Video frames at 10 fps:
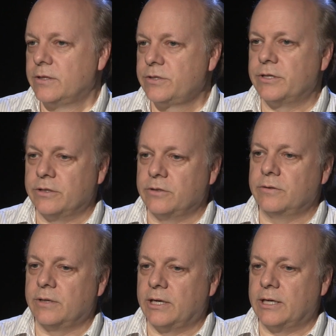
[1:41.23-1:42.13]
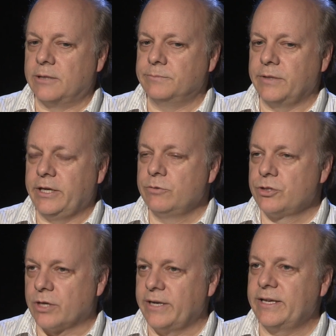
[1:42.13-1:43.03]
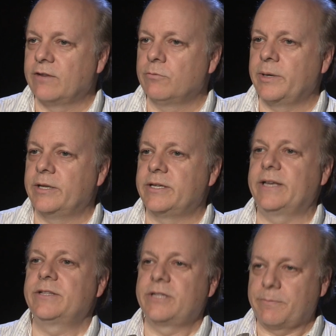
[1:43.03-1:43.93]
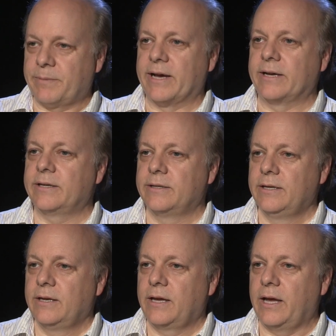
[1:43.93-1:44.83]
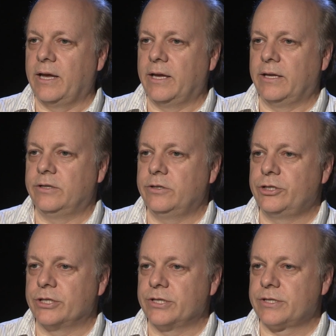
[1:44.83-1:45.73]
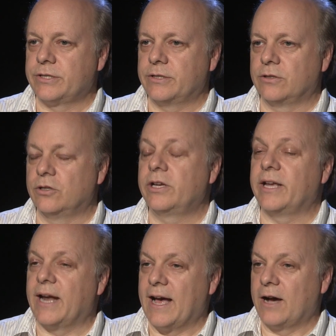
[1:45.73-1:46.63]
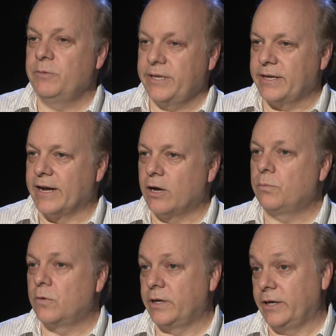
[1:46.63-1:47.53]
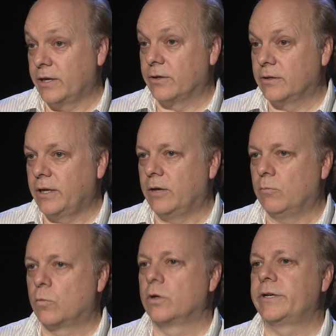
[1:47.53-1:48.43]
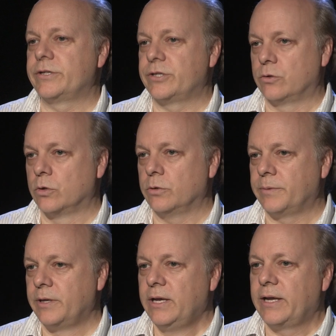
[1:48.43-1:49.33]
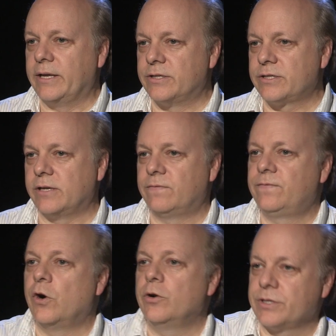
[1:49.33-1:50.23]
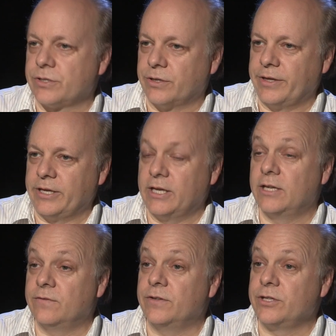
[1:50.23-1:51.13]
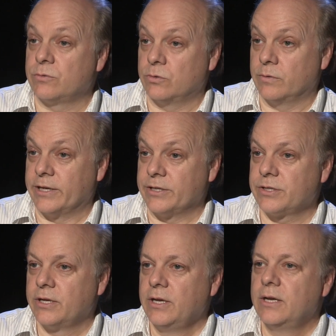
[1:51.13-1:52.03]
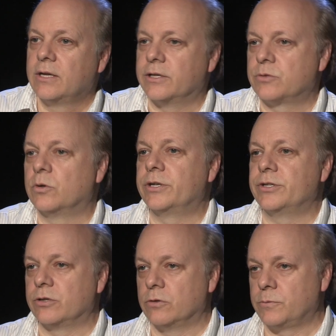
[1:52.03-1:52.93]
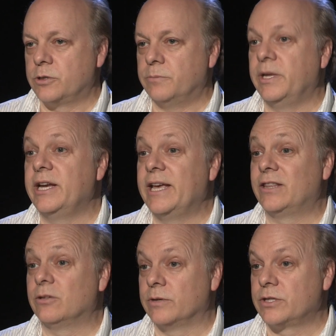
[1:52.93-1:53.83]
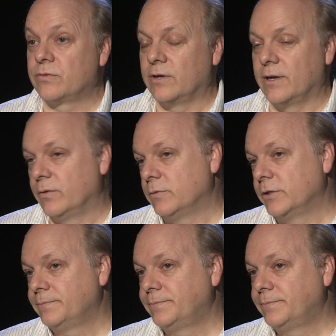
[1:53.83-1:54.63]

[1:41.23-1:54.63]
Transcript: So he was trying to get everybody to take a step back and just look at how we can help one another and work as a group instead of focus on the individual risk. Let's work as a group to mitigate the risk for everyone.